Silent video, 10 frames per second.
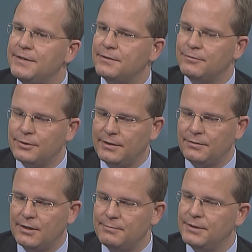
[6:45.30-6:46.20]
it easier for
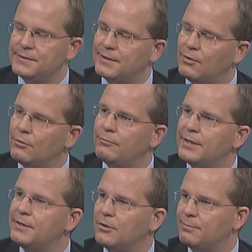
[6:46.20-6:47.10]
companies that are
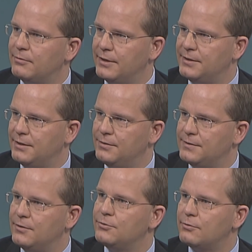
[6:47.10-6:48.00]
already operating in New
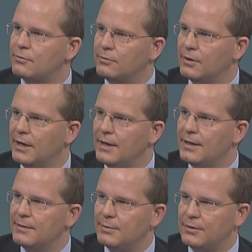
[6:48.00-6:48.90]
Zealand to grow.
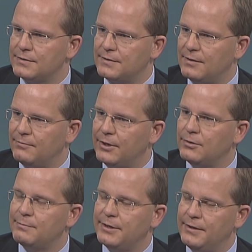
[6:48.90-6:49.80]
Because we're
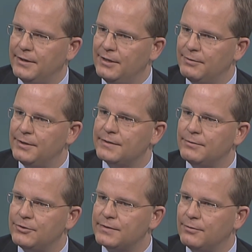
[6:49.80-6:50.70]
not picking any winners.
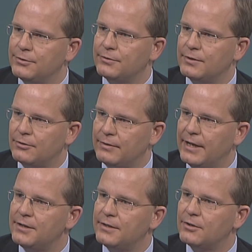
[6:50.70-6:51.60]
We just want to
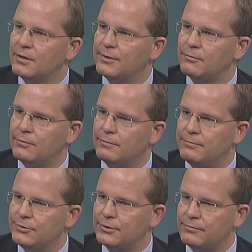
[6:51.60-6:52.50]
create economic growth.
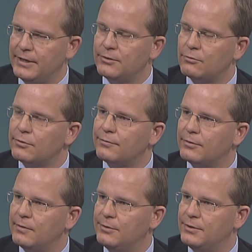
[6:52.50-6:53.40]
We want to create growth
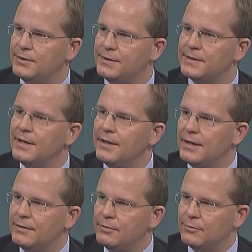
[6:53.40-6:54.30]
for communities,
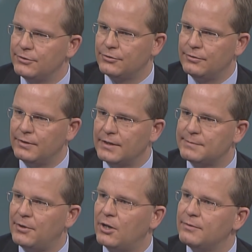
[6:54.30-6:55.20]
and we want to
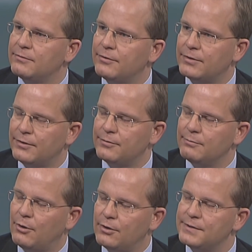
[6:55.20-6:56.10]
experiment with
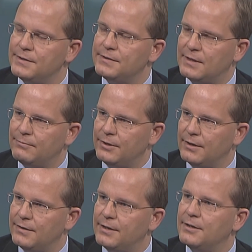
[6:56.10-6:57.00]
different policies that we
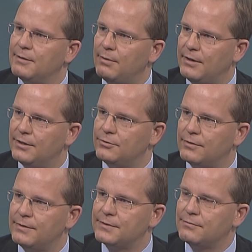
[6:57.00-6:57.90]
can then apply to
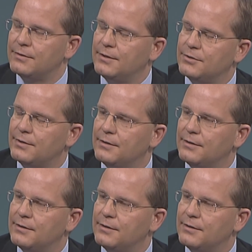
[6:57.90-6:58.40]
the rest of the country.